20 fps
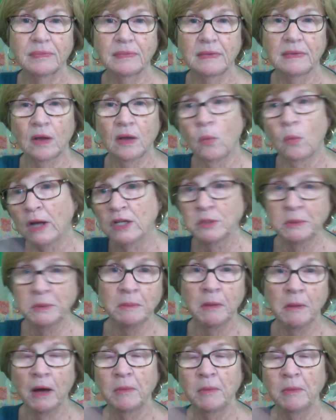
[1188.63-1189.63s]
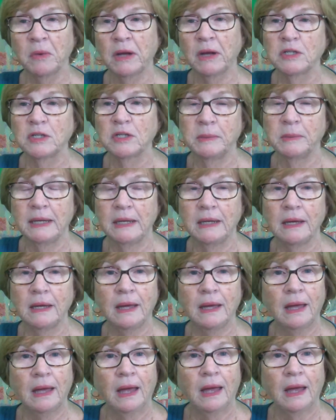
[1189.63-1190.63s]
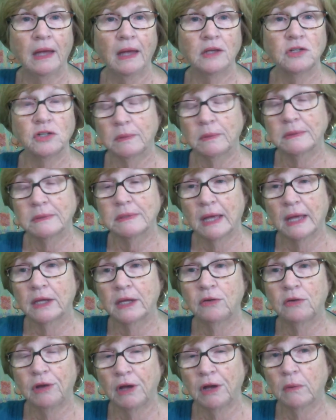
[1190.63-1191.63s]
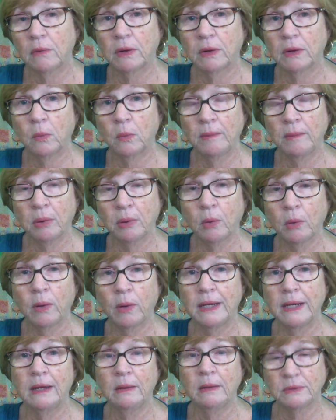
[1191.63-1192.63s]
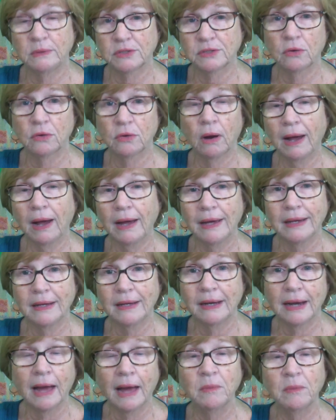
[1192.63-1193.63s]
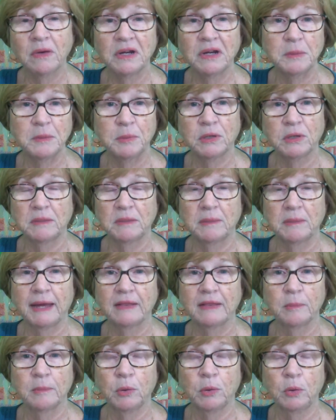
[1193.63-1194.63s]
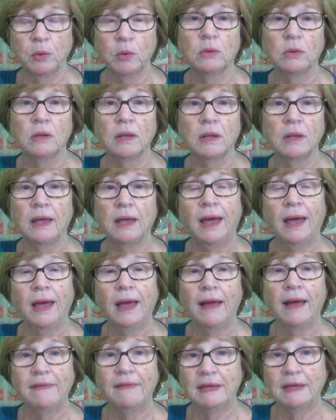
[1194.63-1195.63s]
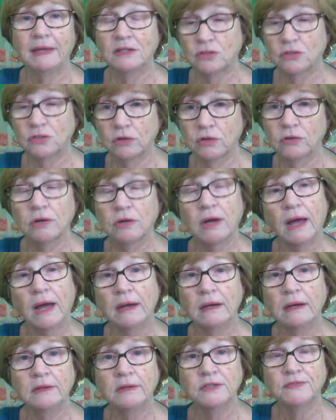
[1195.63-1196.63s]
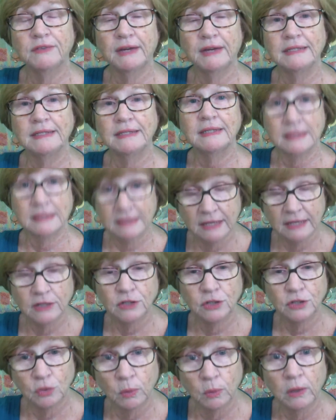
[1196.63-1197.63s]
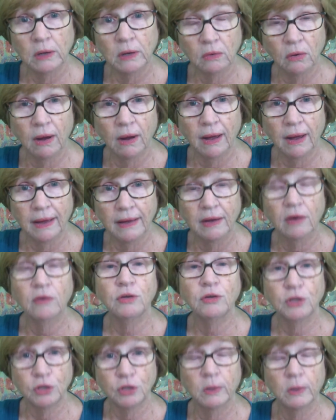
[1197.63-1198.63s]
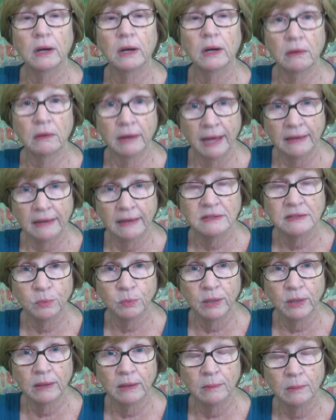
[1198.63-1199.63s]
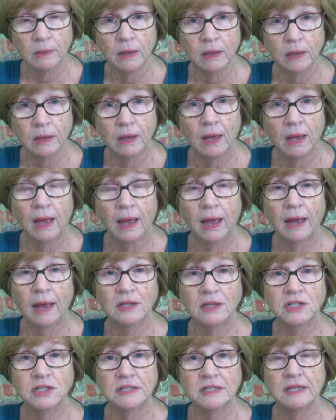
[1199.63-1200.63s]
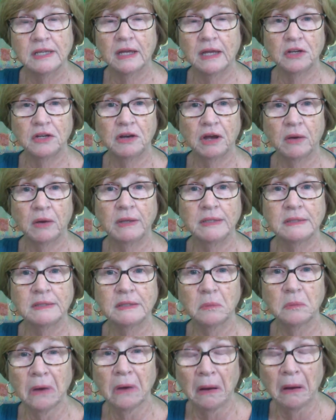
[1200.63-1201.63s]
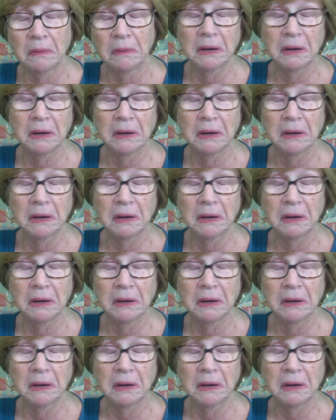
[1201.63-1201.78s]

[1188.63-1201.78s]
watch me, mama, watch me. And she was like, at one point he was crying and I wanted to pull him out of the pool. And the instructor got in his face and said, do you want to cry or do you want to learn how to swim? And she said, he said, well, I want to